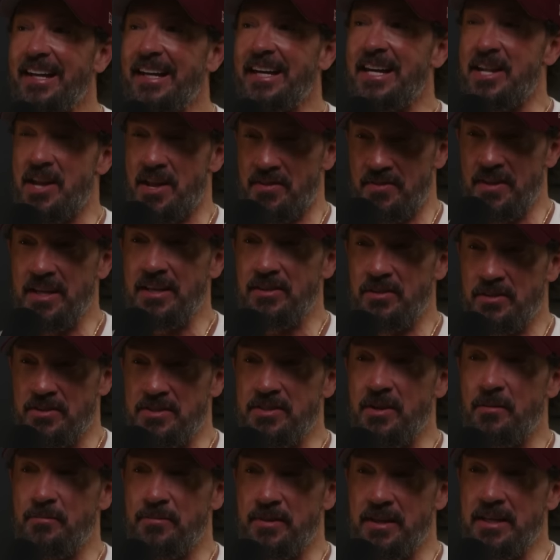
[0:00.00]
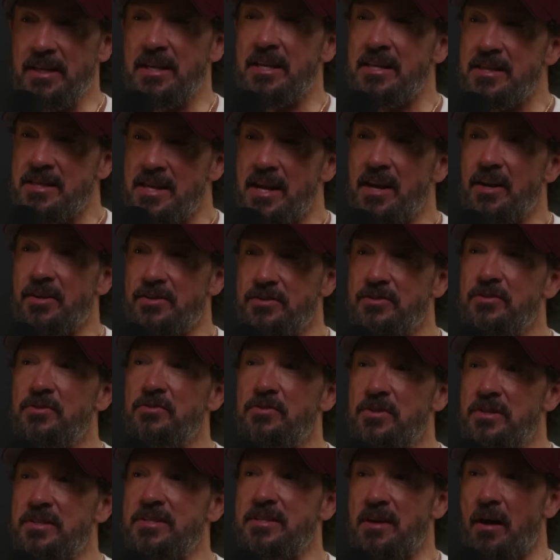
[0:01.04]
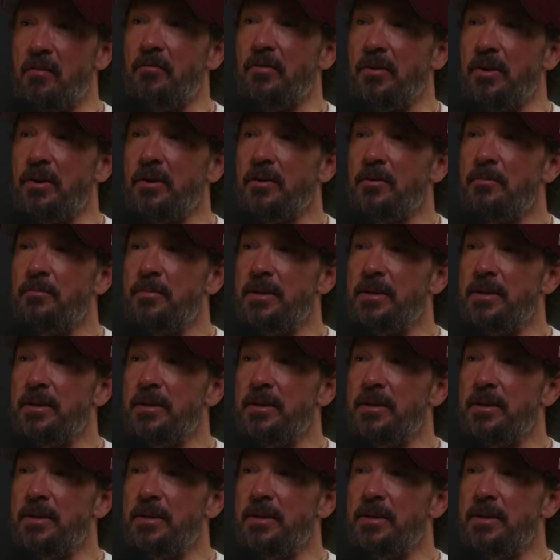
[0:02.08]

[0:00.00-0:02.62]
And I think there's something in there to discover,